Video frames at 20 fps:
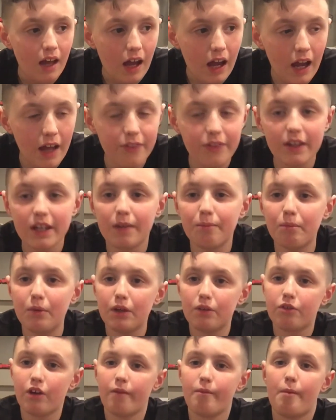I think I'm going to
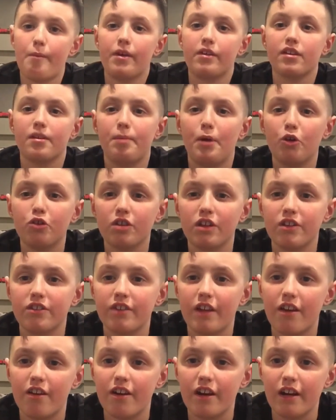be trying my best to post on
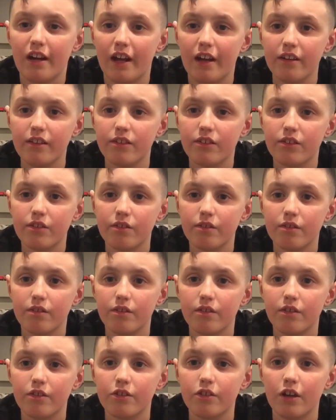Saturday nights,
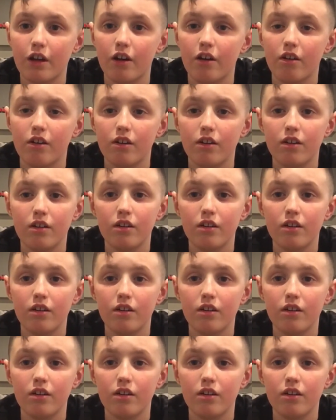so